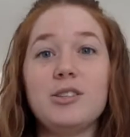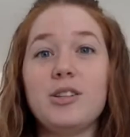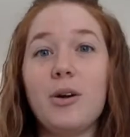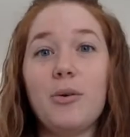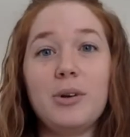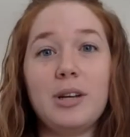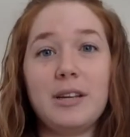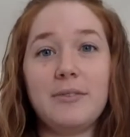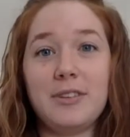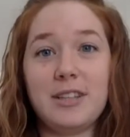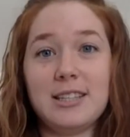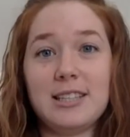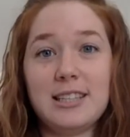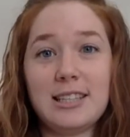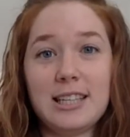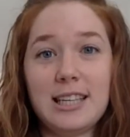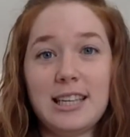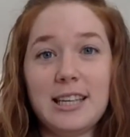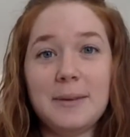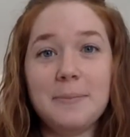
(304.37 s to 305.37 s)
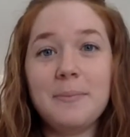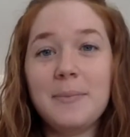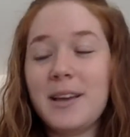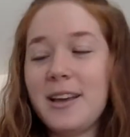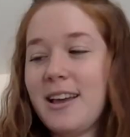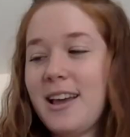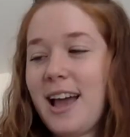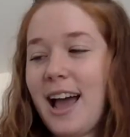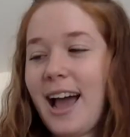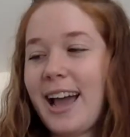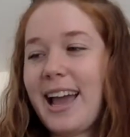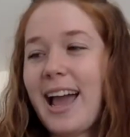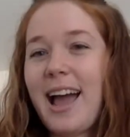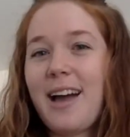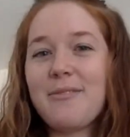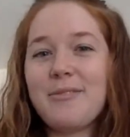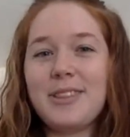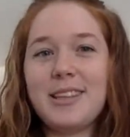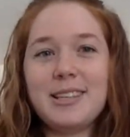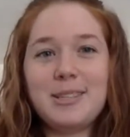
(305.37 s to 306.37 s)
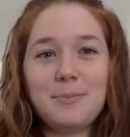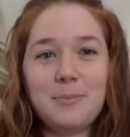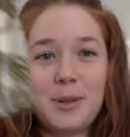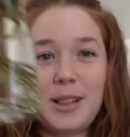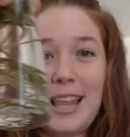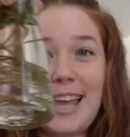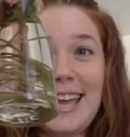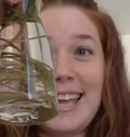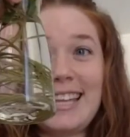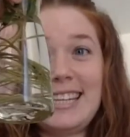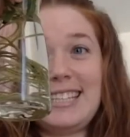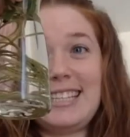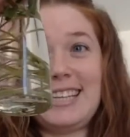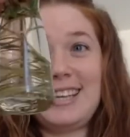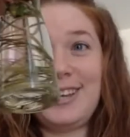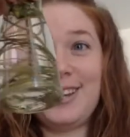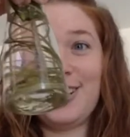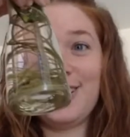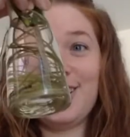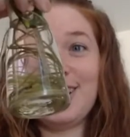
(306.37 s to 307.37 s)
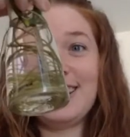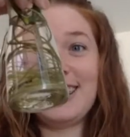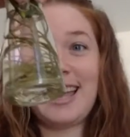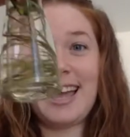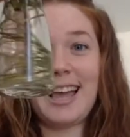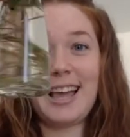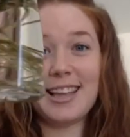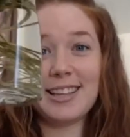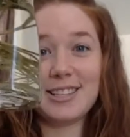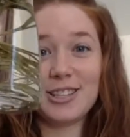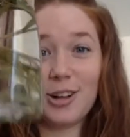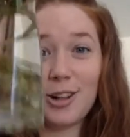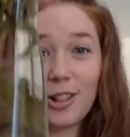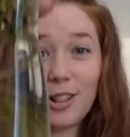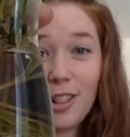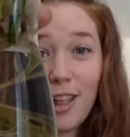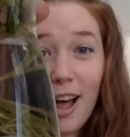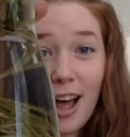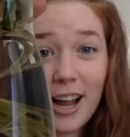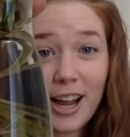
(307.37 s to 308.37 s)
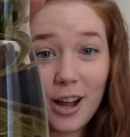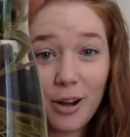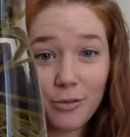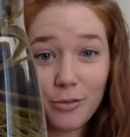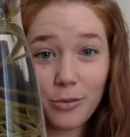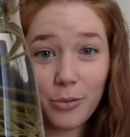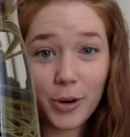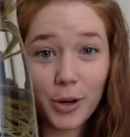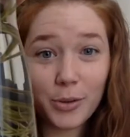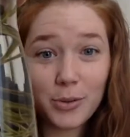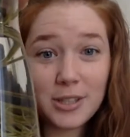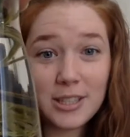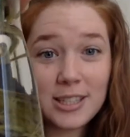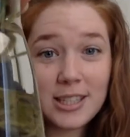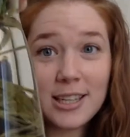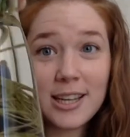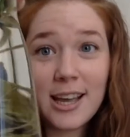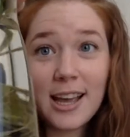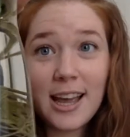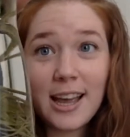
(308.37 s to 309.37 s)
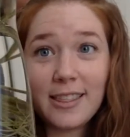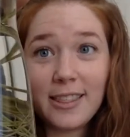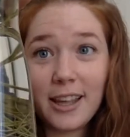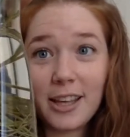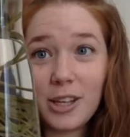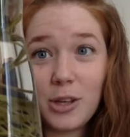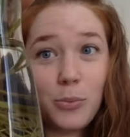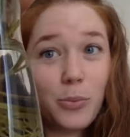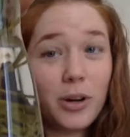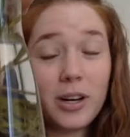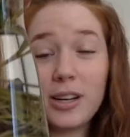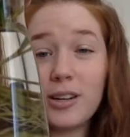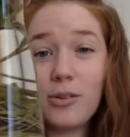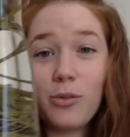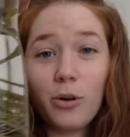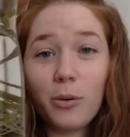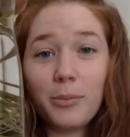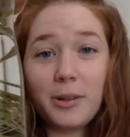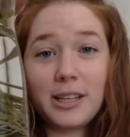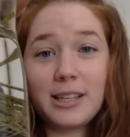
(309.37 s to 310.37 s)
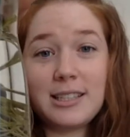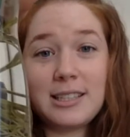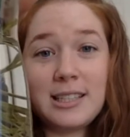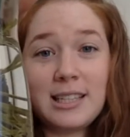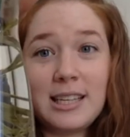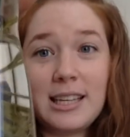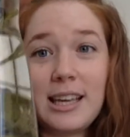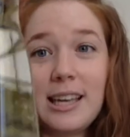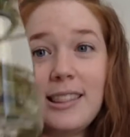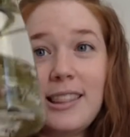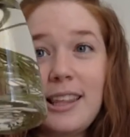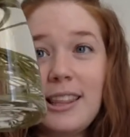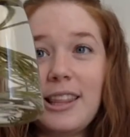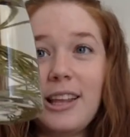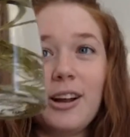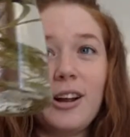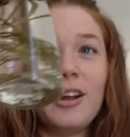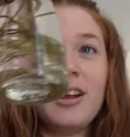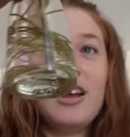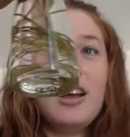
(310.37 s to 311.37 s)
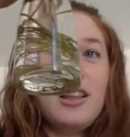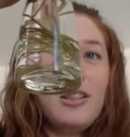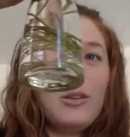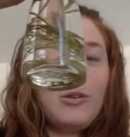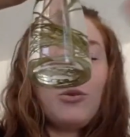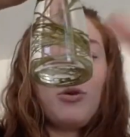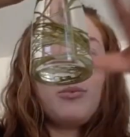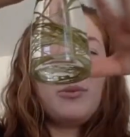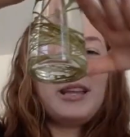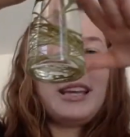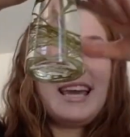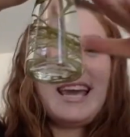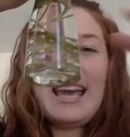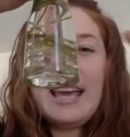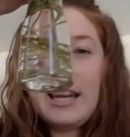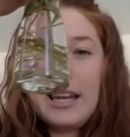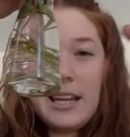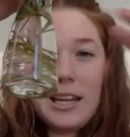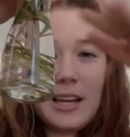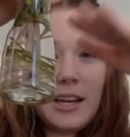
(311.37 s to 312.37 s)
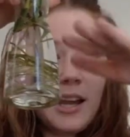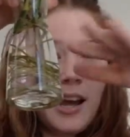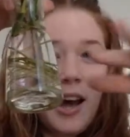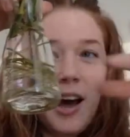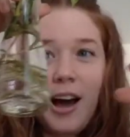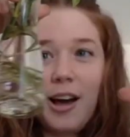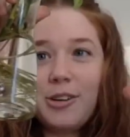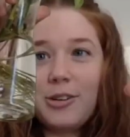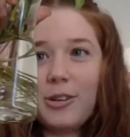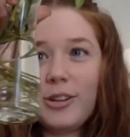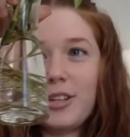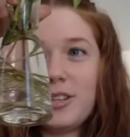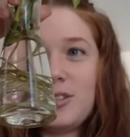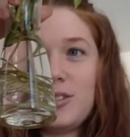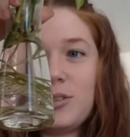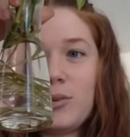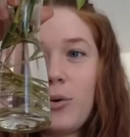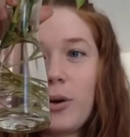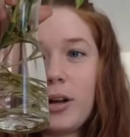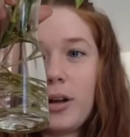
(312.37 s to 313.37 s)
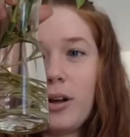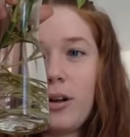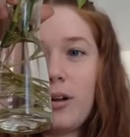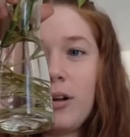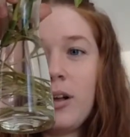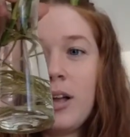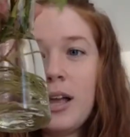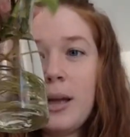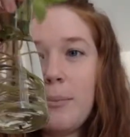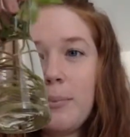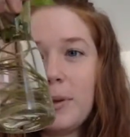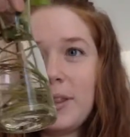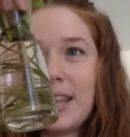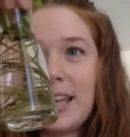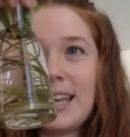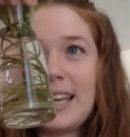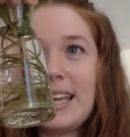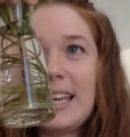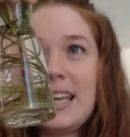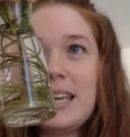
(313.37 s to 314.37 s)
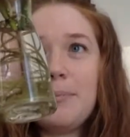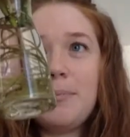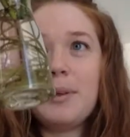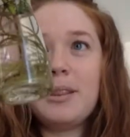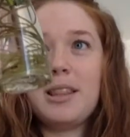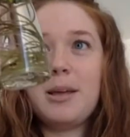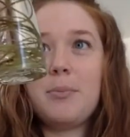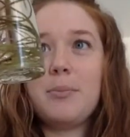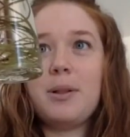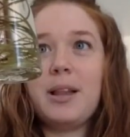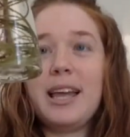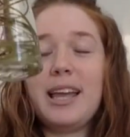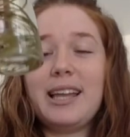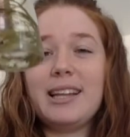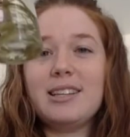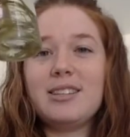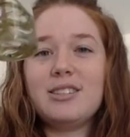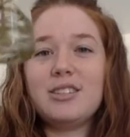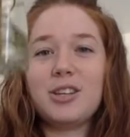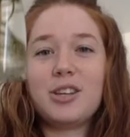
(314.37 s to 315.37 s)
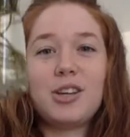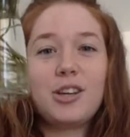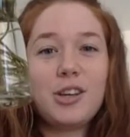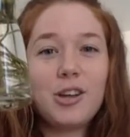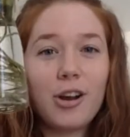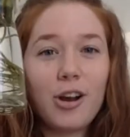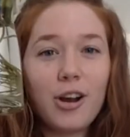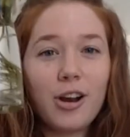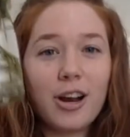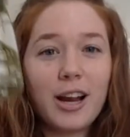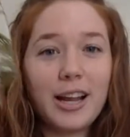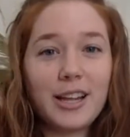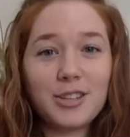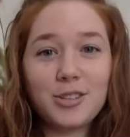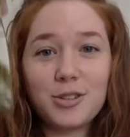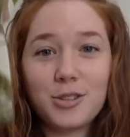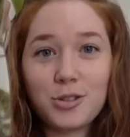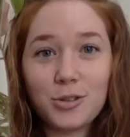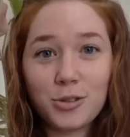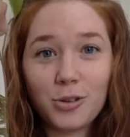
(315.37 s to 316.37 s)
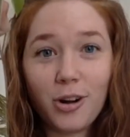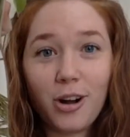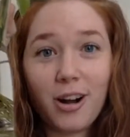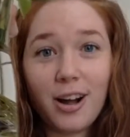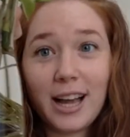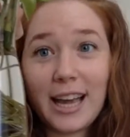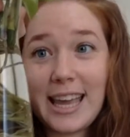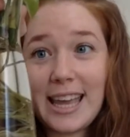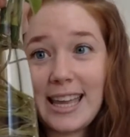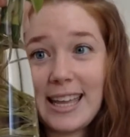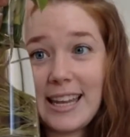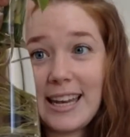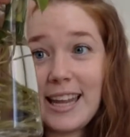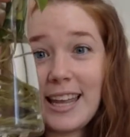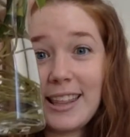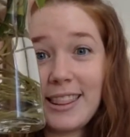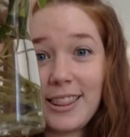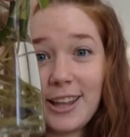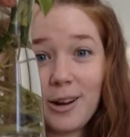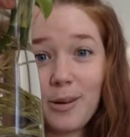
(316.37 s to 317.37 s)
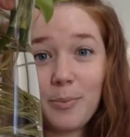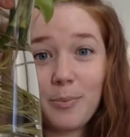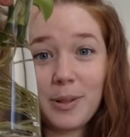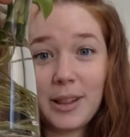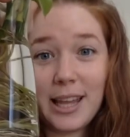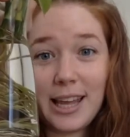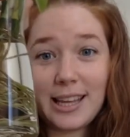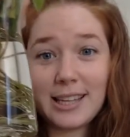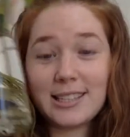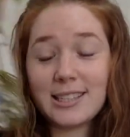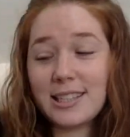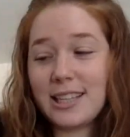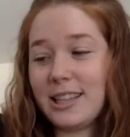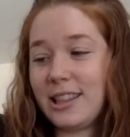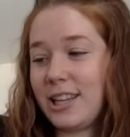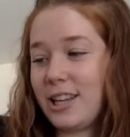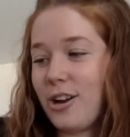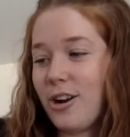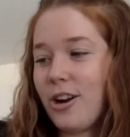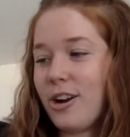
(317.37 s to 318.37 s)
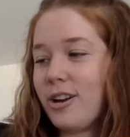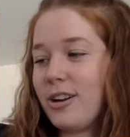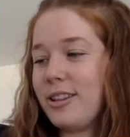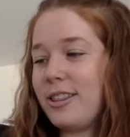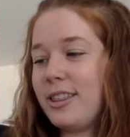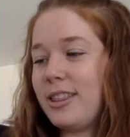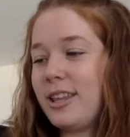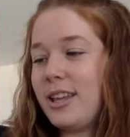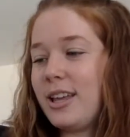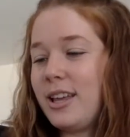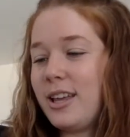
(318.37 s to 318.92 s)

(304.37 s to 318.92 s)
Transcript: don't even see. I have this plant here that has a lot of roots that you wouldn't normally see, that they're, they're normally hidden under the soil, but they keep the plant secure and strong in their place in the earth.